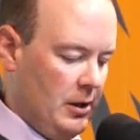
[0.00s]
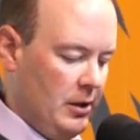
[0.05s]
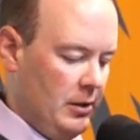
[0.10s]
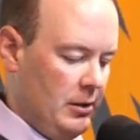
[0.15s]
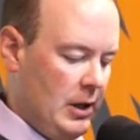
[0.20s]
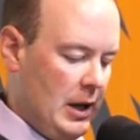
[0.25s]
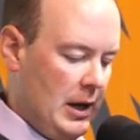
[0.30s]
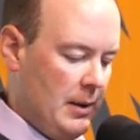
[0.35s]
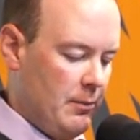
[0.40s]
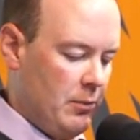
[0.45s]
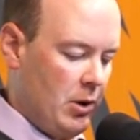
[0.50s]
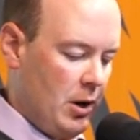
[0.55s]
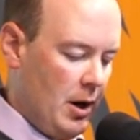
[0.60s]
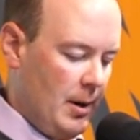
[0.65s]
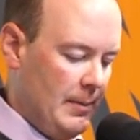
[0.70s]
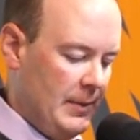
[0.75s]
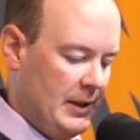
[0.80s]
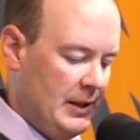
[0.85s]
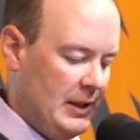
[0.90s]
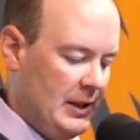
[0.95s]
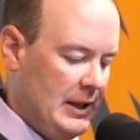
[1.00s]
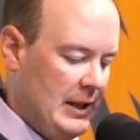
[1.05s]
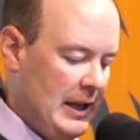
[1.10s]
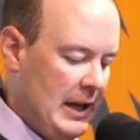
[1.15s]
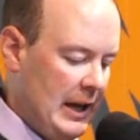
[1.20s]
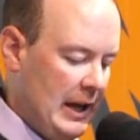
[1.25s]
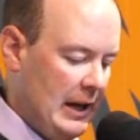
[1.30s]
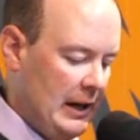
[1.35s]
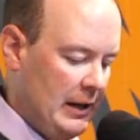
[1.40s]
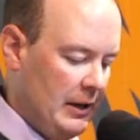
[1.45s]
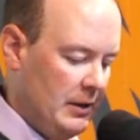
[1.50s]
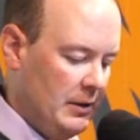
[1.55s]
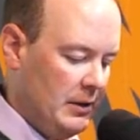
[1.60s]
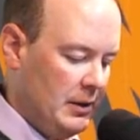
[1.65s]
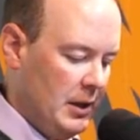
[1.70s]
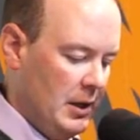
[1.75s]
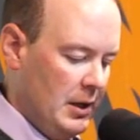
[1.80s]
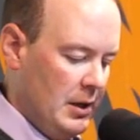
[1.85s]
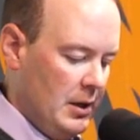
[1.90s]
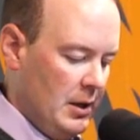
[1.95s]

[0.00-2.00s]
And, and Promise Indiana